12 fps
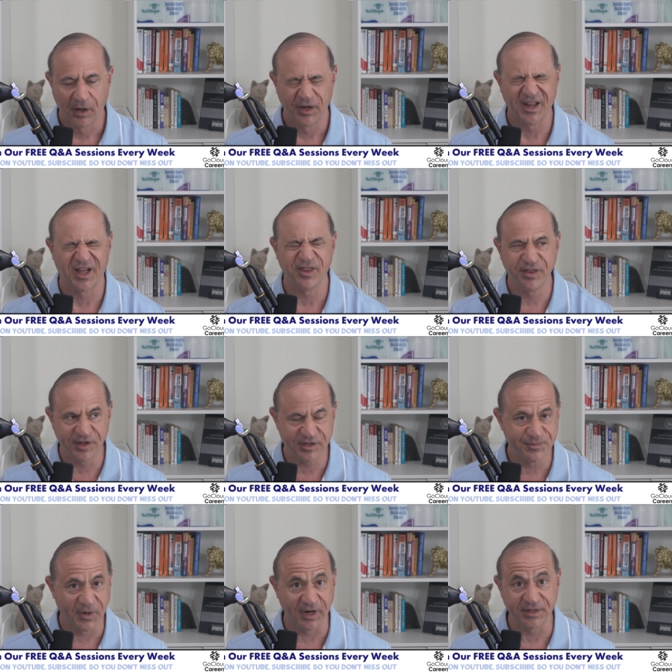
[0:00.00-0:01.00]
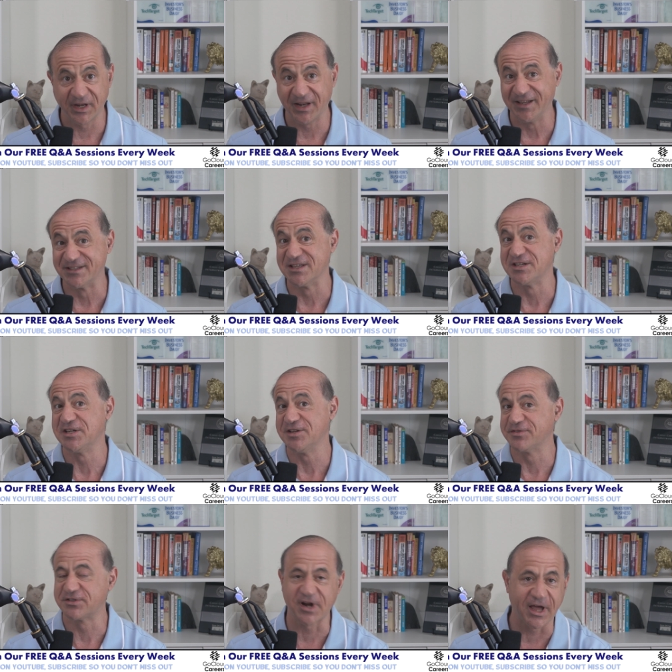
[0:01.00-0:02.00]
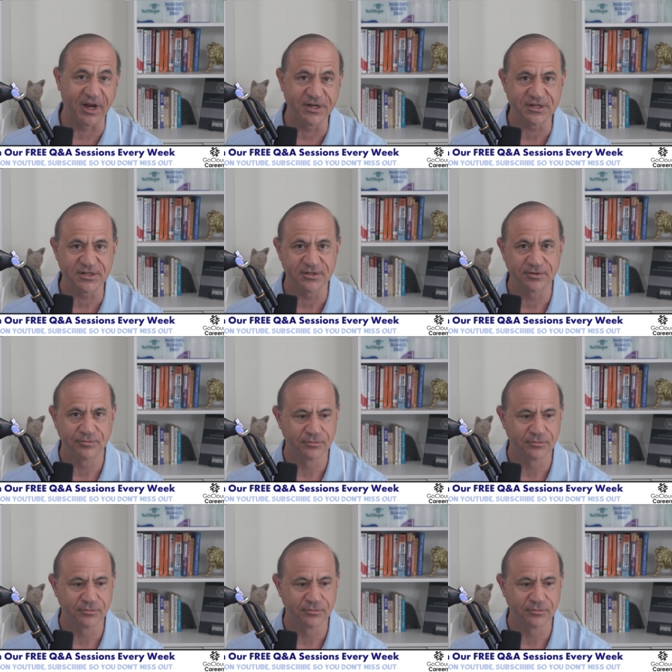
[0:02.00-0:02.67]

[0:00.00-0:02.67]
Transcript: Now, this person is the Chief Strategist.